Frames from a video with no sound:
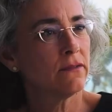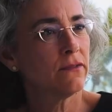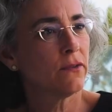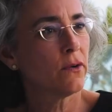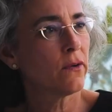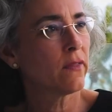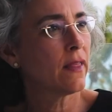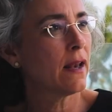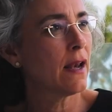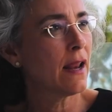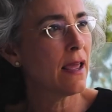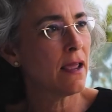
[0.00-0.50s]
for
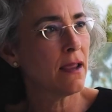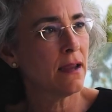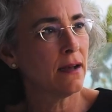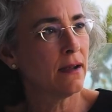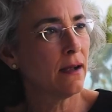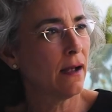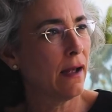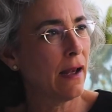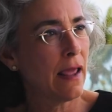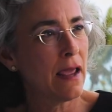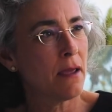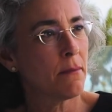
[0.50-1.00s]
in
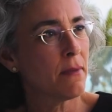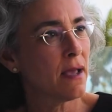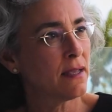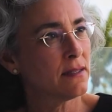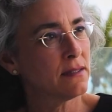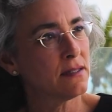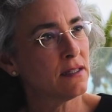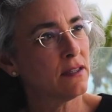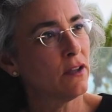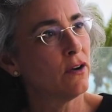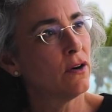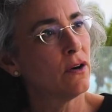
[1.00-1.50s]

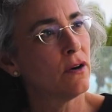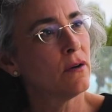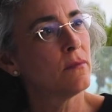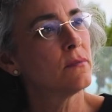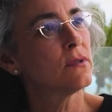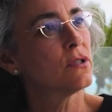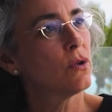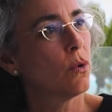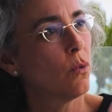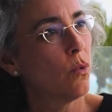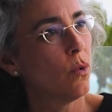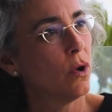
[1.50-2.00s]
layman's
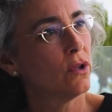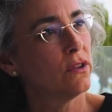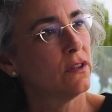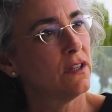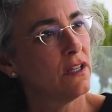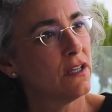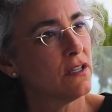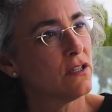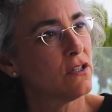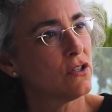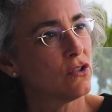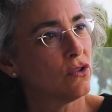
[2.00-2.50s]
terms what
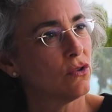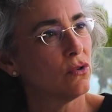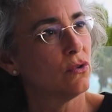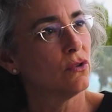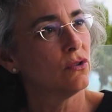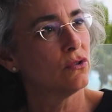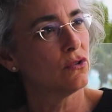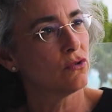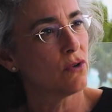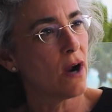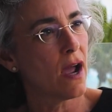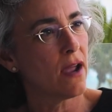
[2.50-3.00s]
these two
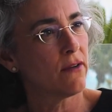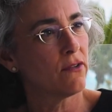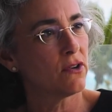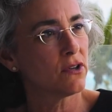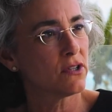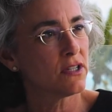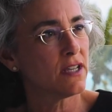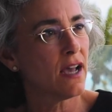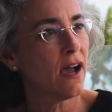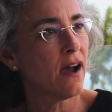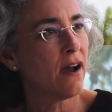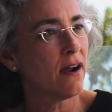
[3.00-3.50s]
drivers
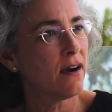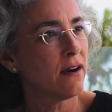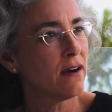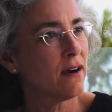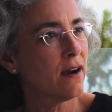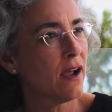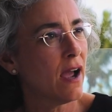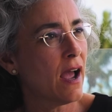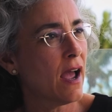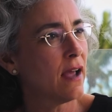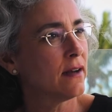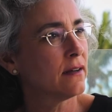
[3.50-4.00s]
are
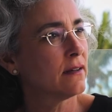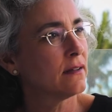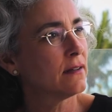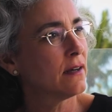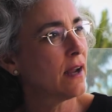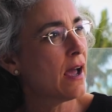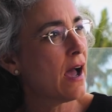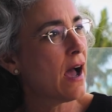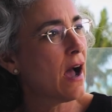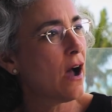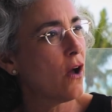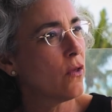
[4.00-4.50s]
and
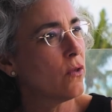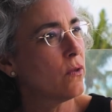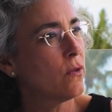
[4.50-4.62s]
how do